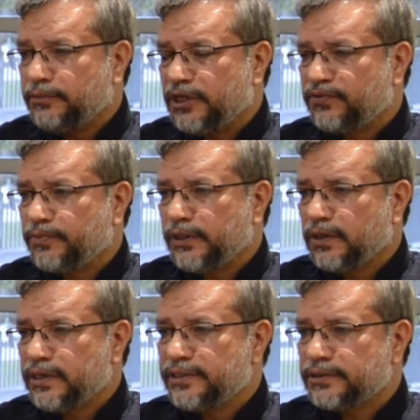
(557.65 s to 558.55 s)
blasphemy
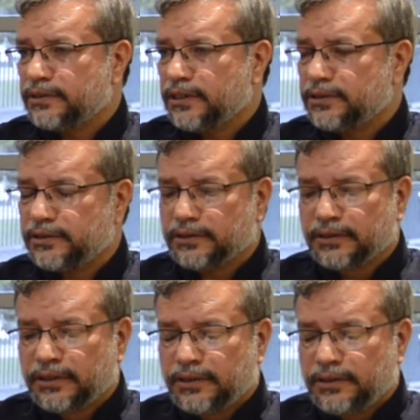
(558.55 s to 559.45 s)
law is
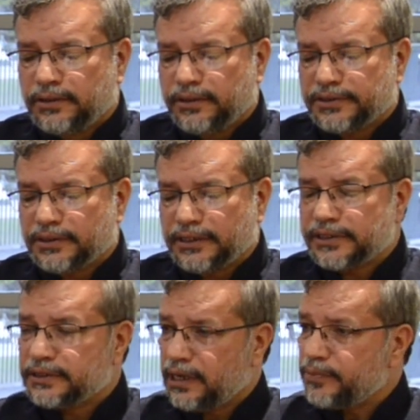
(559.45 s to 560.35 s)
not
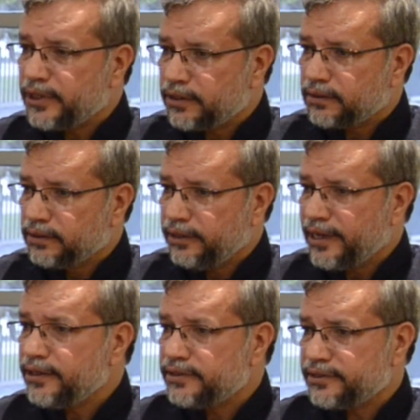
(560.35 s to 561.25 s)
Islamic in
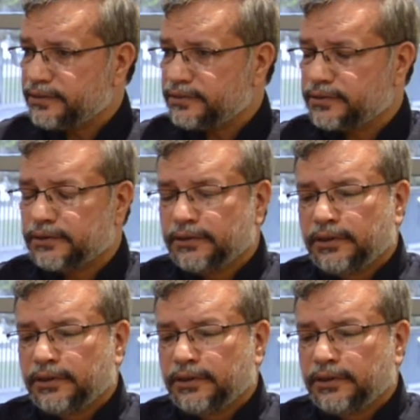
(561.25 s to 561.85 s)
any sense,